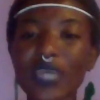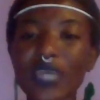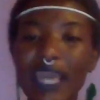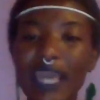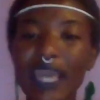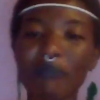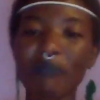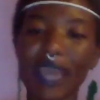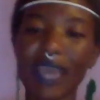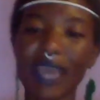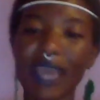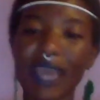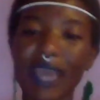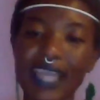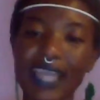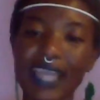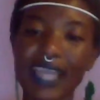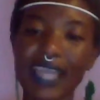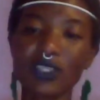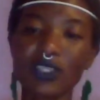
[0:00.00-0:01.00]
you get
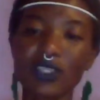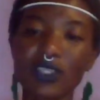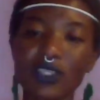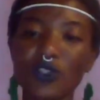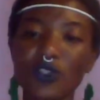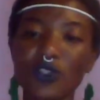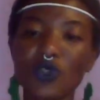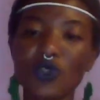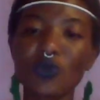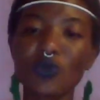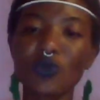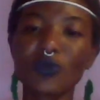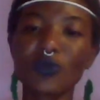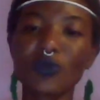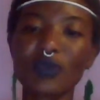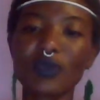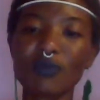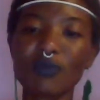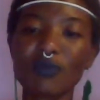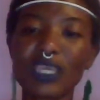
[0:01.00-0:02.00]
paid
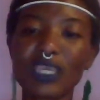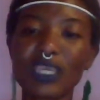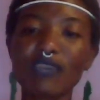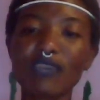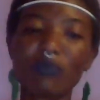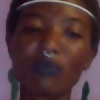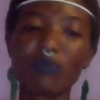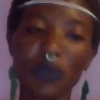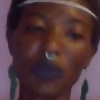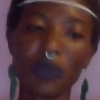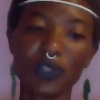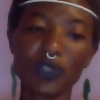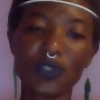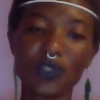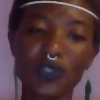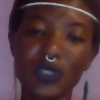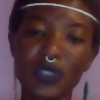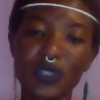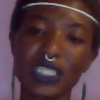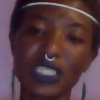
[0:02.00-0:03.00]
to give
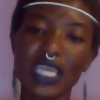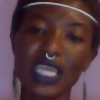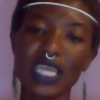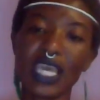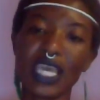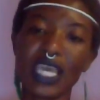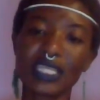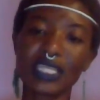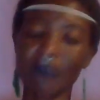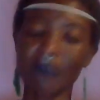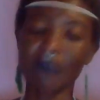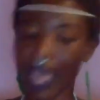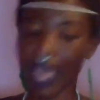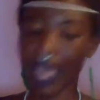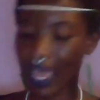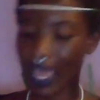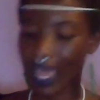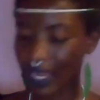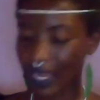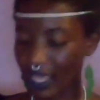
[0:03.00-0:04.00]
birth to these kids,
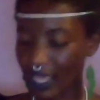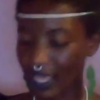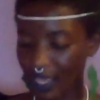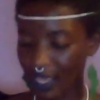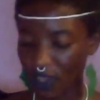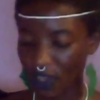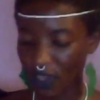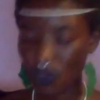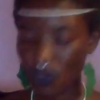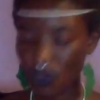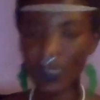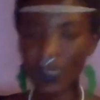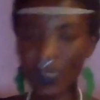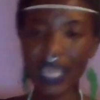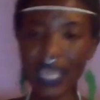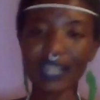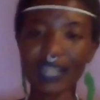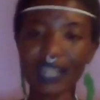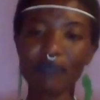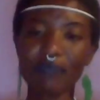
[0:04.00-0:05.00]
man.
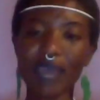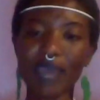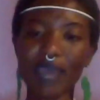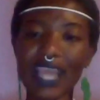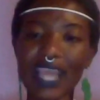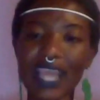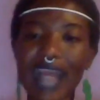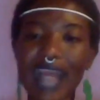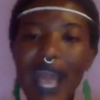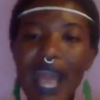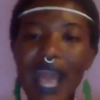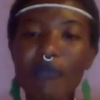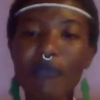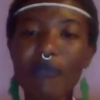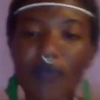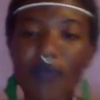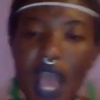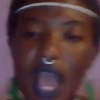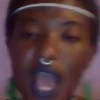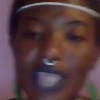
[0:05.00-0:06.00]
You get paid
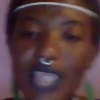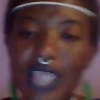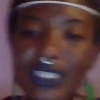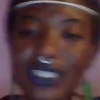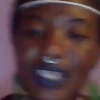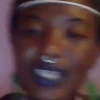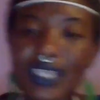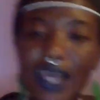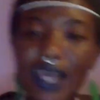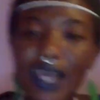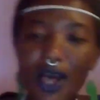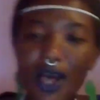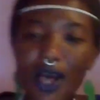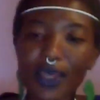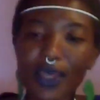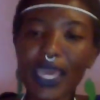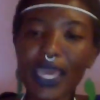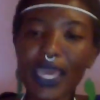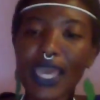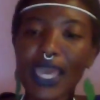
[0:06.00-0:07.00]
high price.
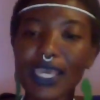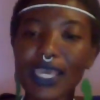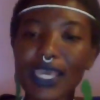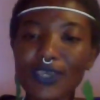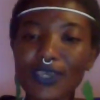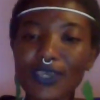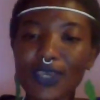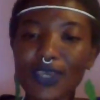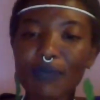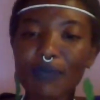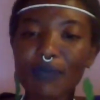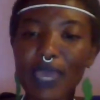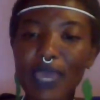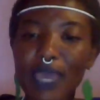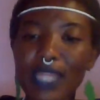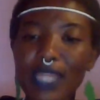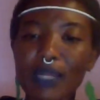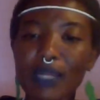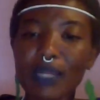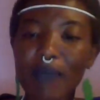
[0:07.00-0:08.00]
Okay, you
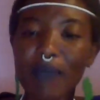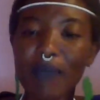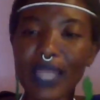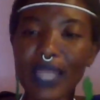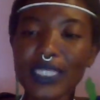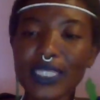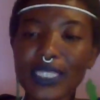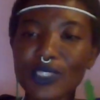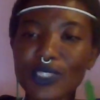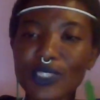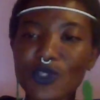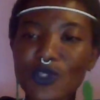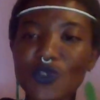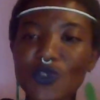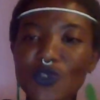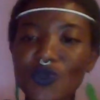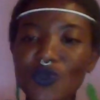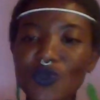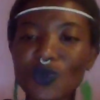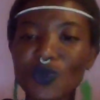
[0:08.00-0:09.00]
get paid in
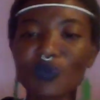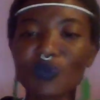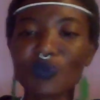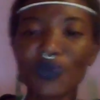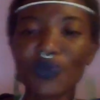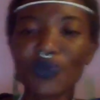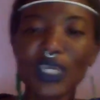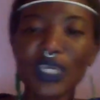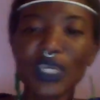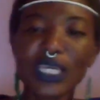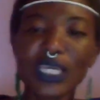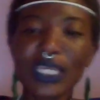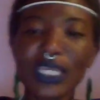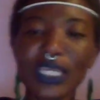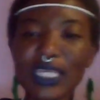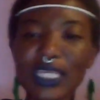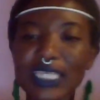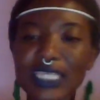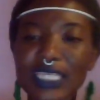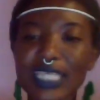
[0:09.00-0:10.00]
abundance to
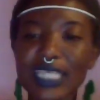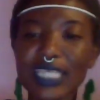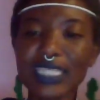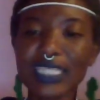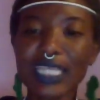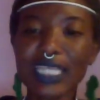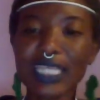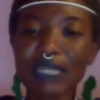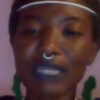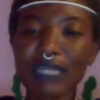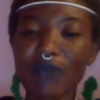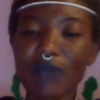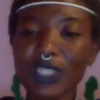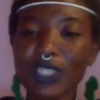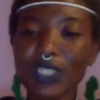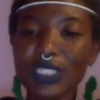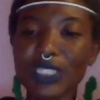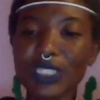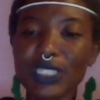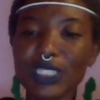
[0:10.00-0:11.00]
bring these
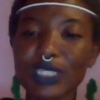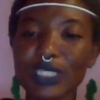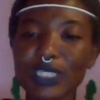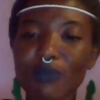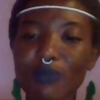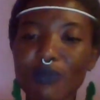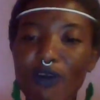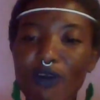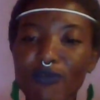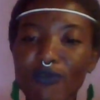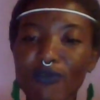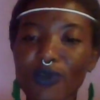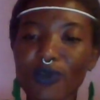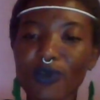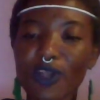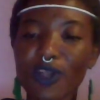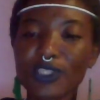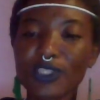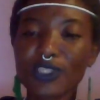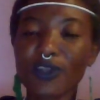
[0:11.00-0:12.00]
ascended masters, these
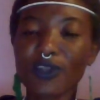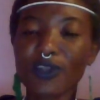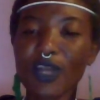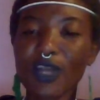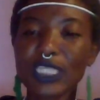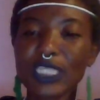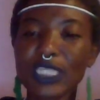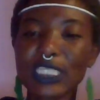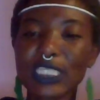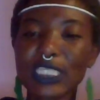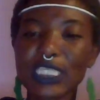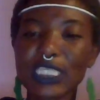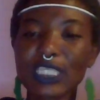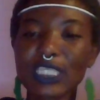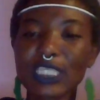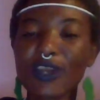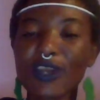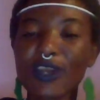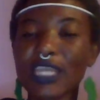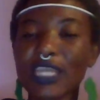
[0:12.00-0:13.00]
powerful gods and
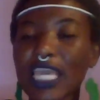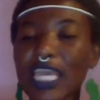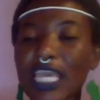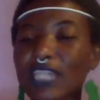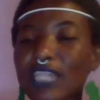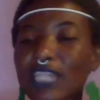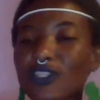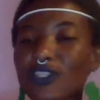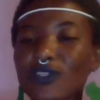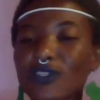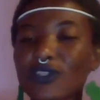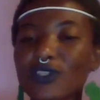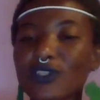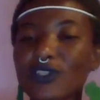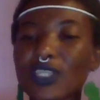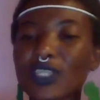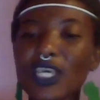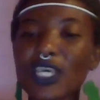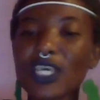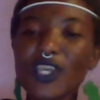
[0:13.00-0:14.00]
goddesses, these earth
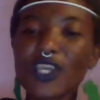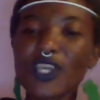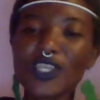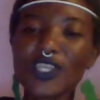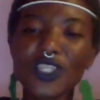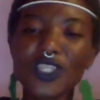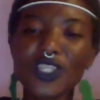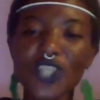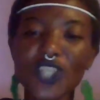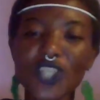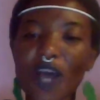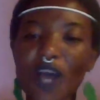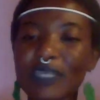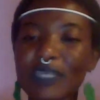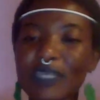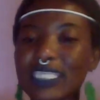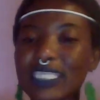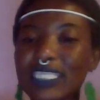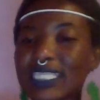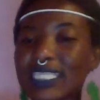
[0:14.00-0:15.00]
angels, these
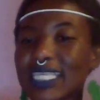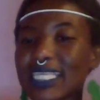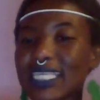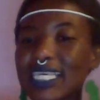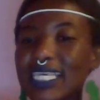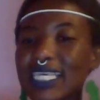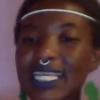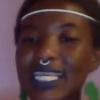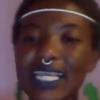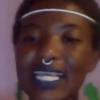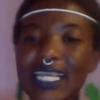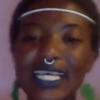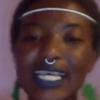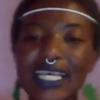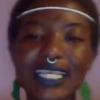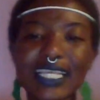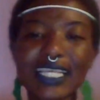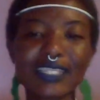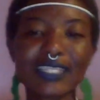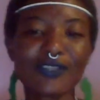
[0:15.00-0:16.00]
shamans, these
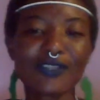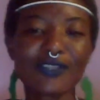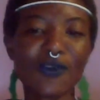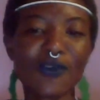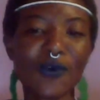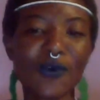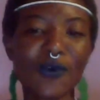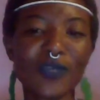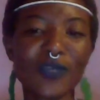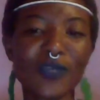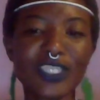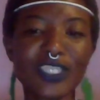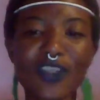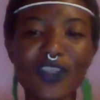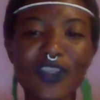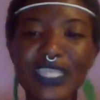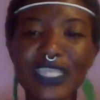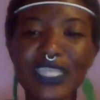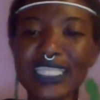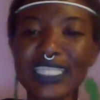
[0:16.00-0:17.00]
healers,
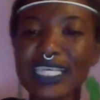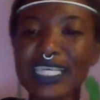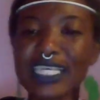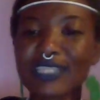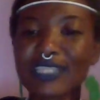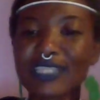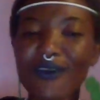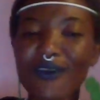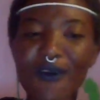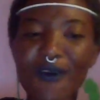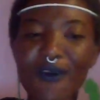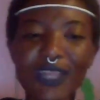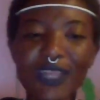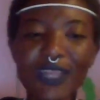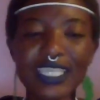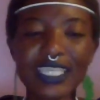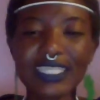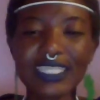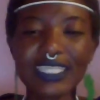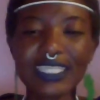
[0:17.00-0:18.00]
star seeds,
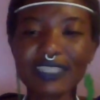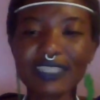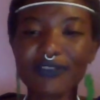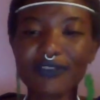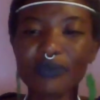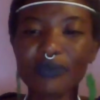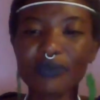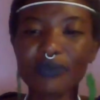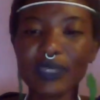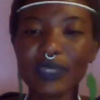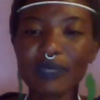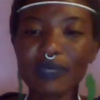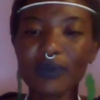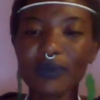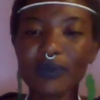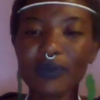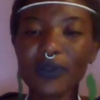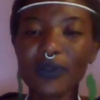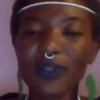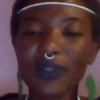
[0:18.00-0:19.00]
all these different
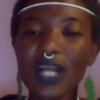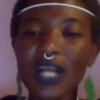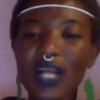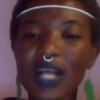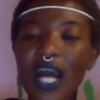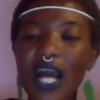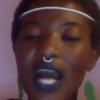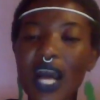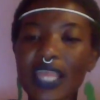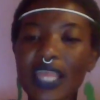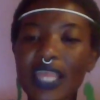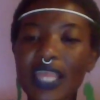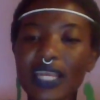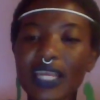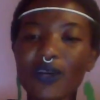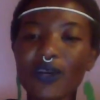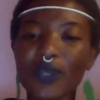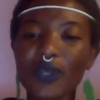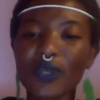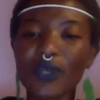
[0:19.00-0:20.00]
people
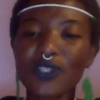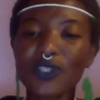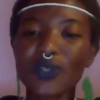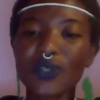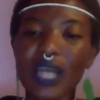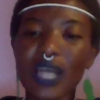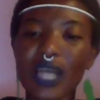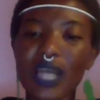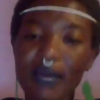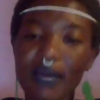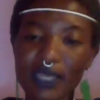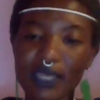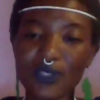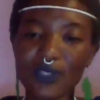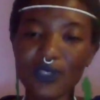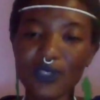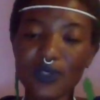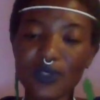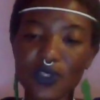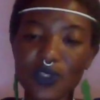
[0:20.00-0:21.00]
that are going to
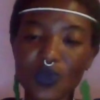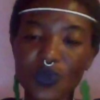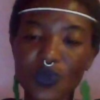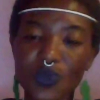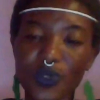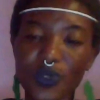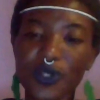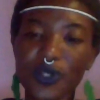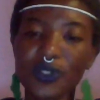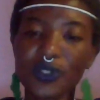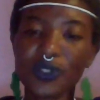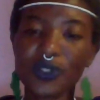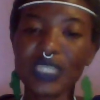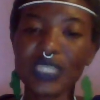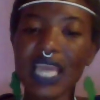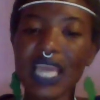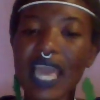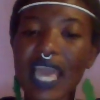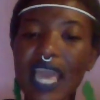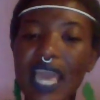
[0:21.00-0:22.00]
come into this
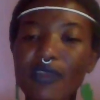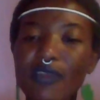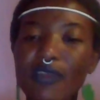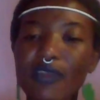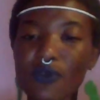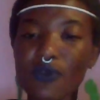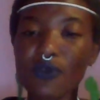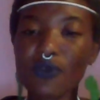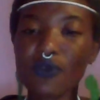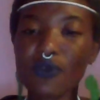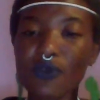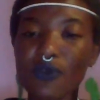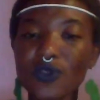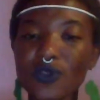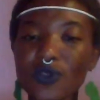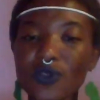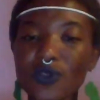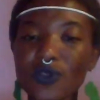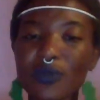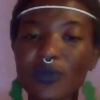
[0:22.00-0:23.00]
world and
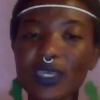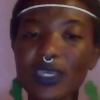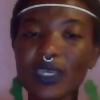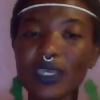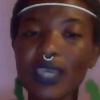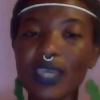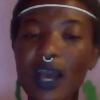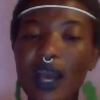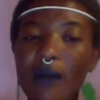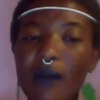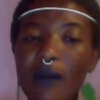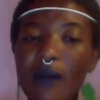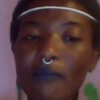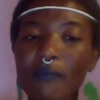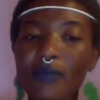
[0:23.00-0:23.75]
grow to be